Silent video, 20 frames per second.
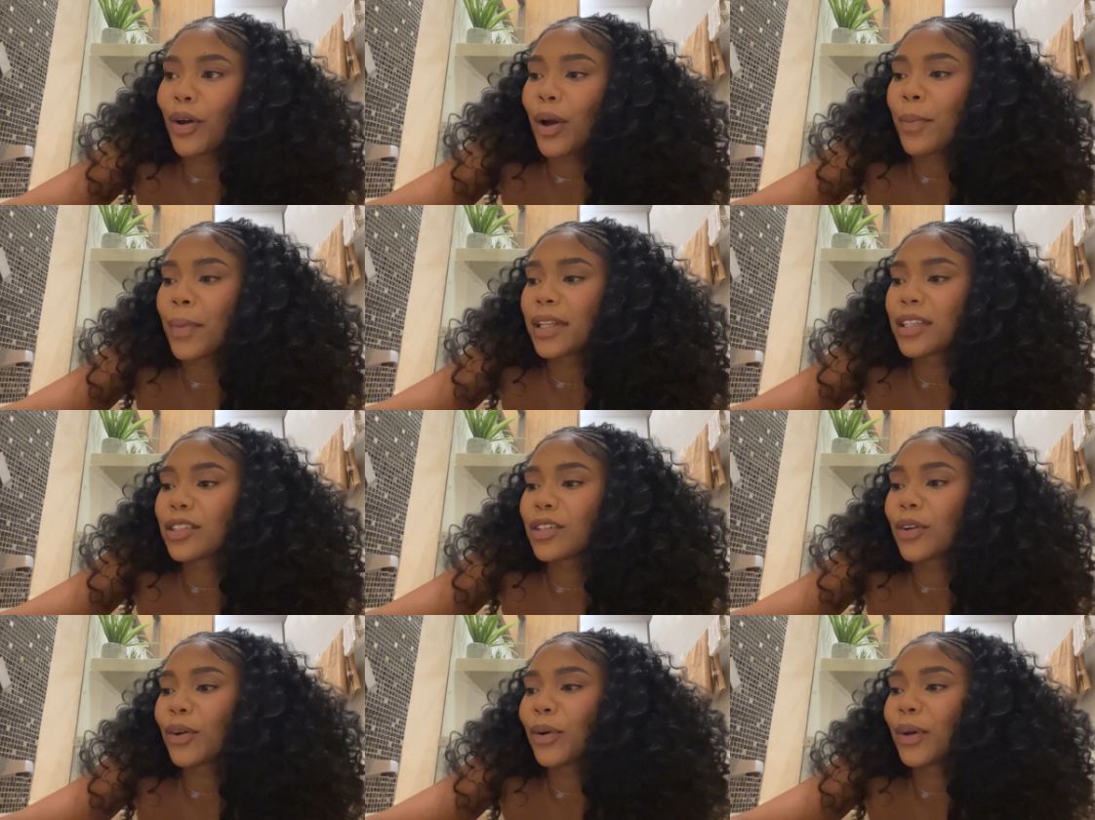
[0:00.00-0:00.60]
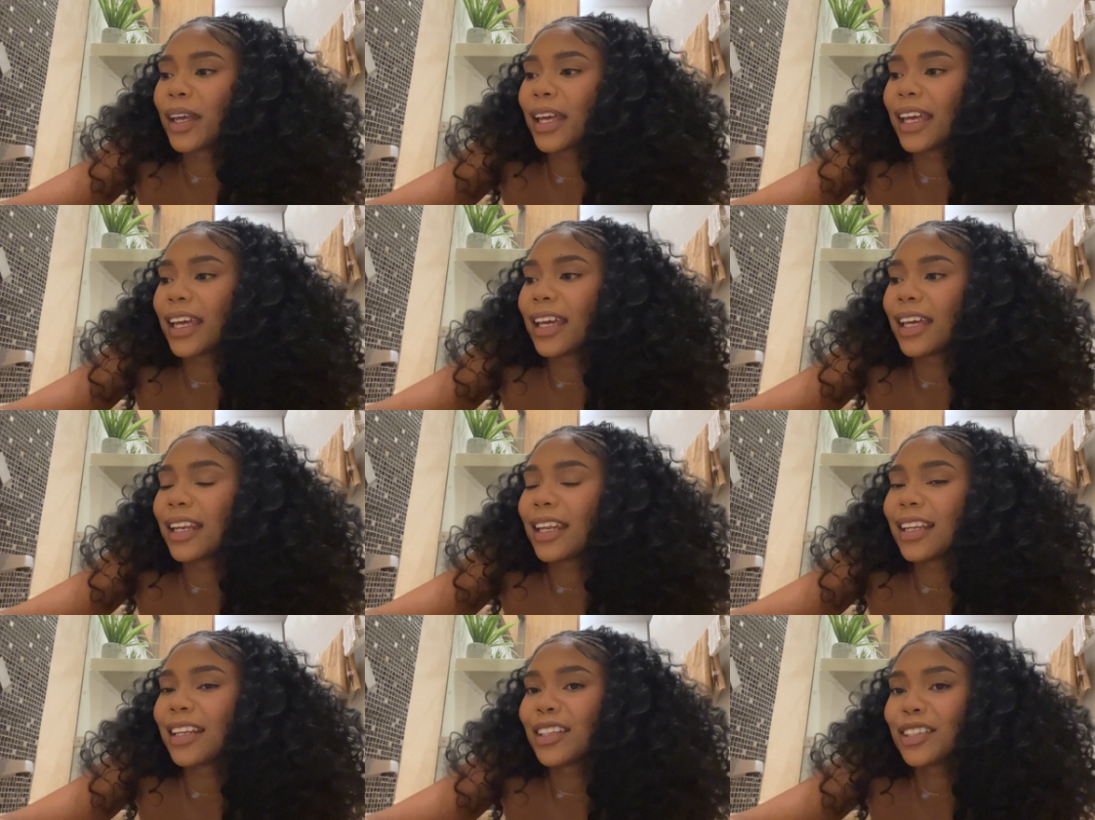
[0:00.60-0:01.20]
I'm about to go
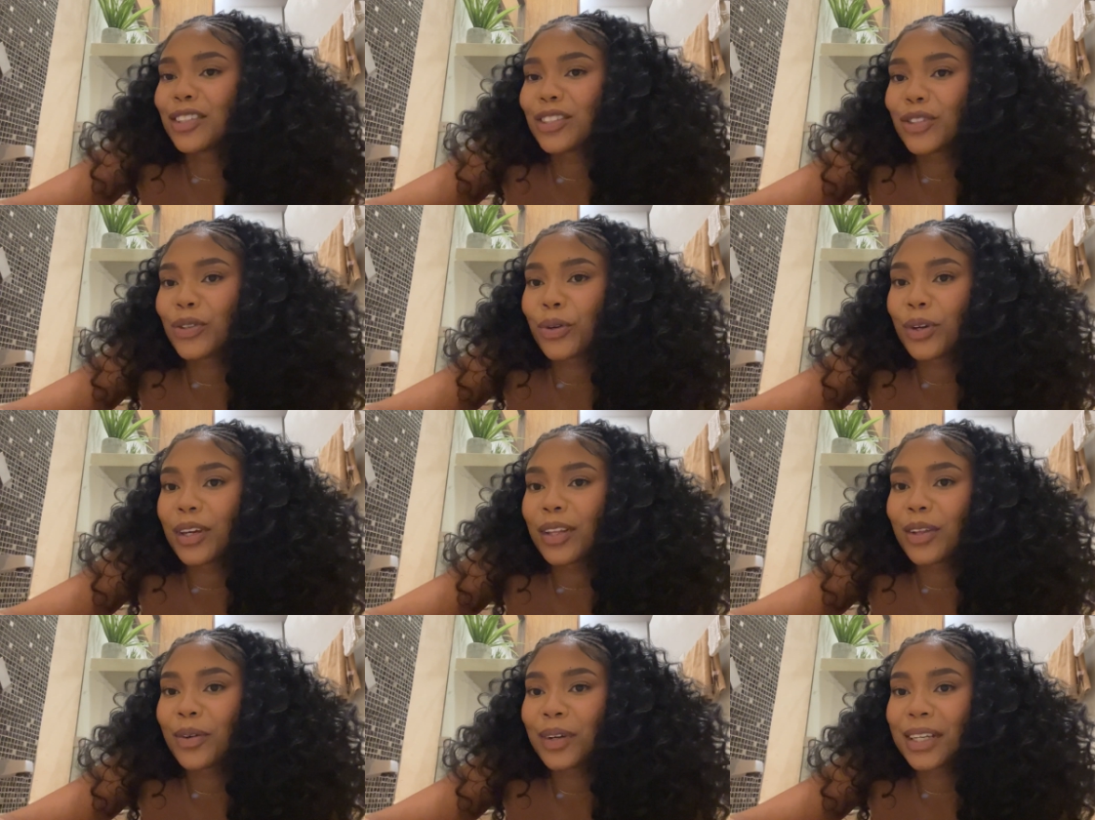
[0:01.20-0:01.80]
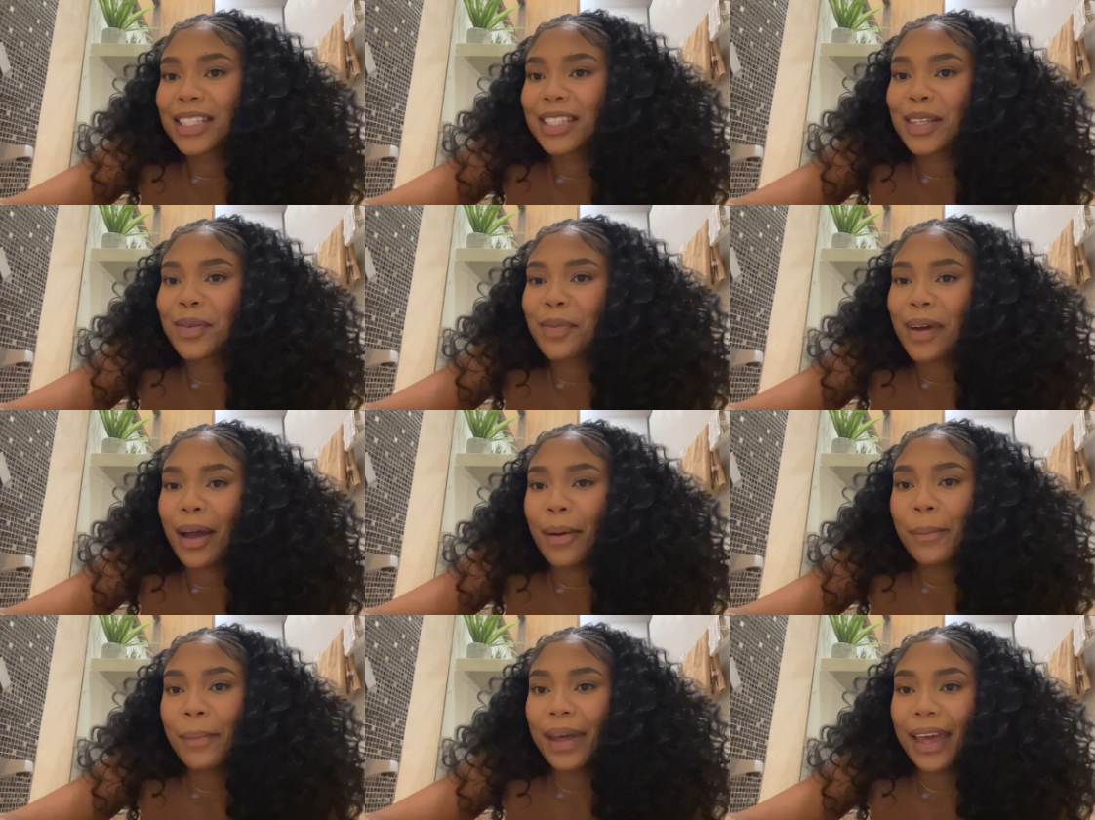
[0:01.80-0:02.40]
ahead and enjoy the rest of
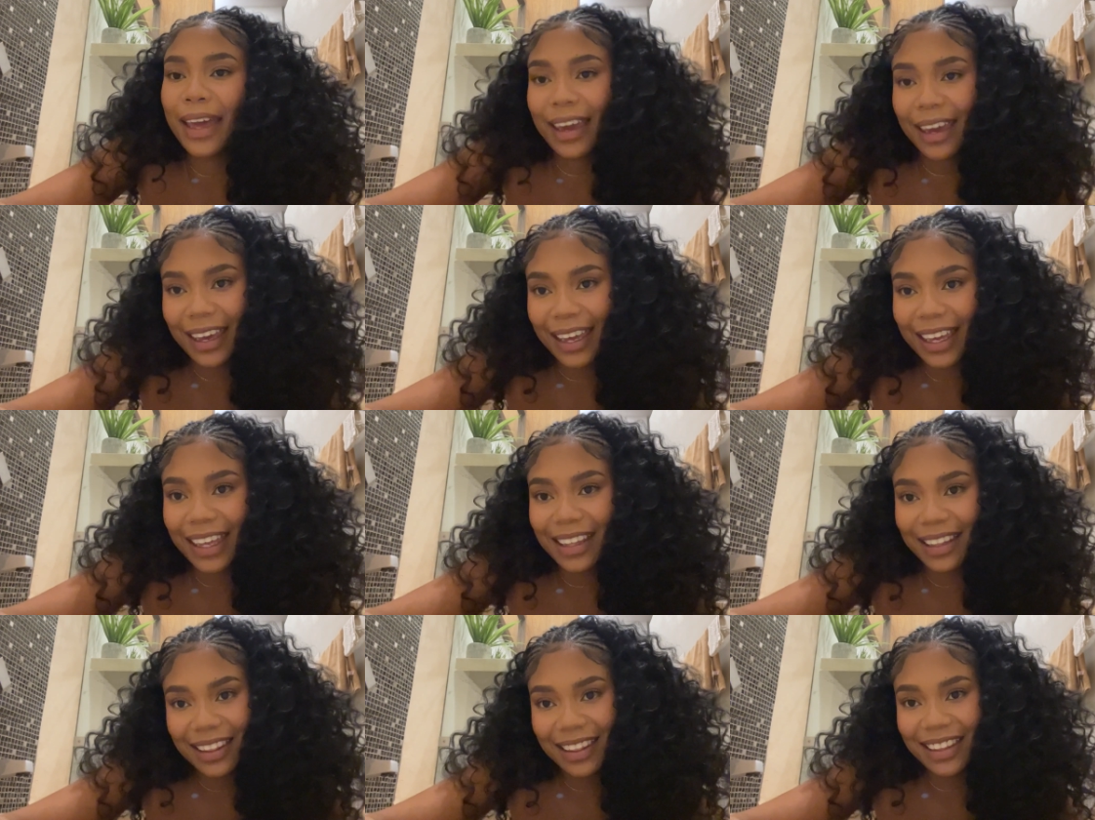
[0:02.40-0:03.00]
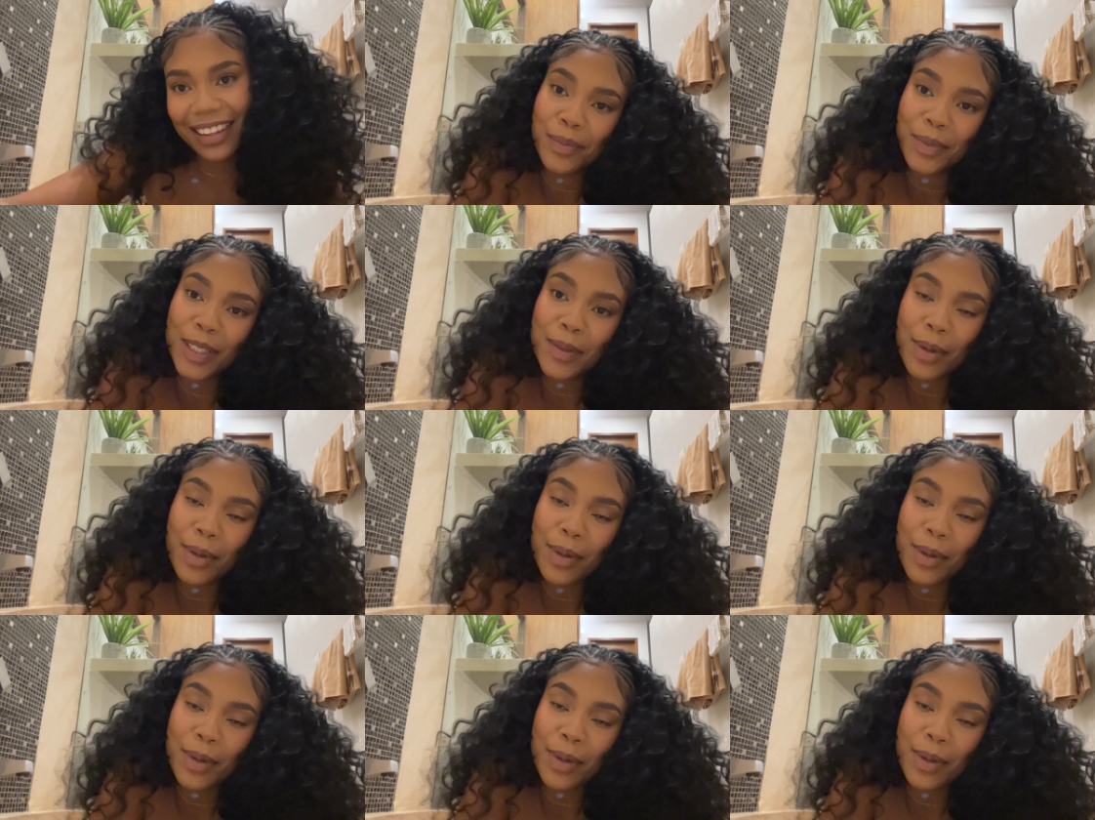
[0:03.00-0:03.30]
my bath.